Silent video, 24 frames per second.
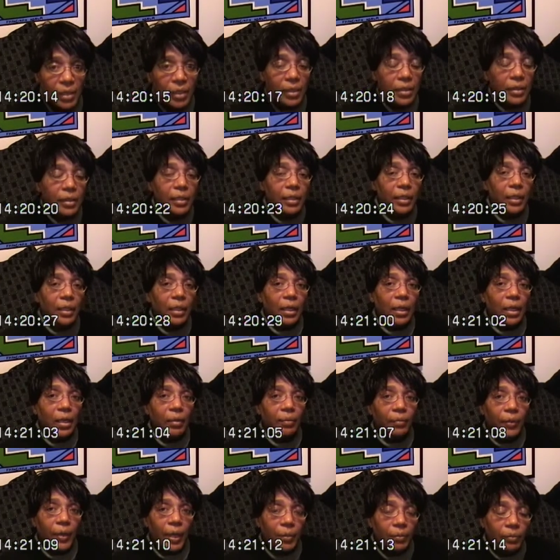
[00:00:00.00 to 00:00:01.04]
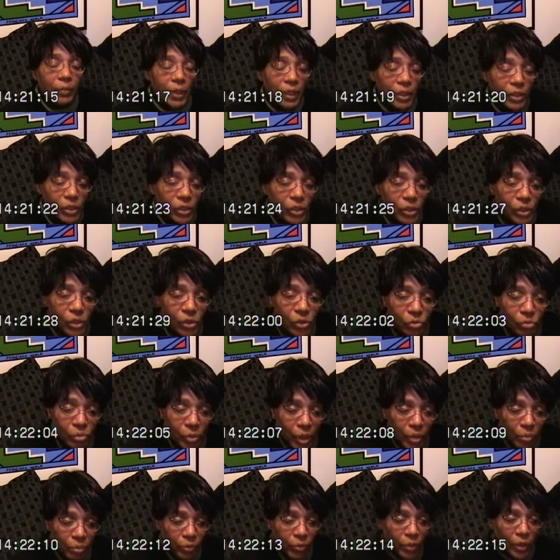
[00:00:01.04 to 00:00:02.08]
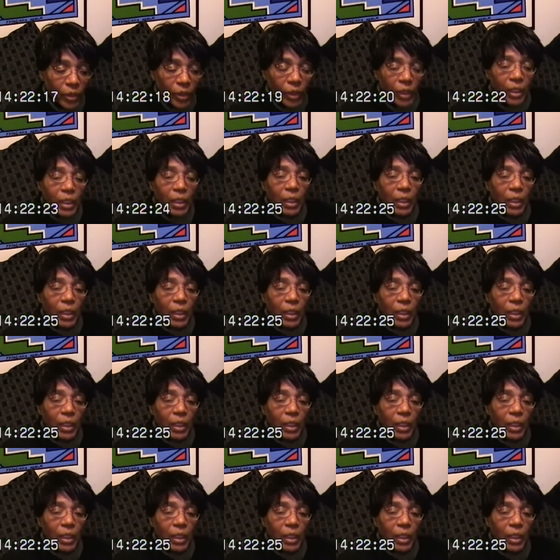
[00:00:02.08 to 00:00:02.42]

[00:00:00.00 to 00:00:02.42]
thing I, I mentioned to my brother,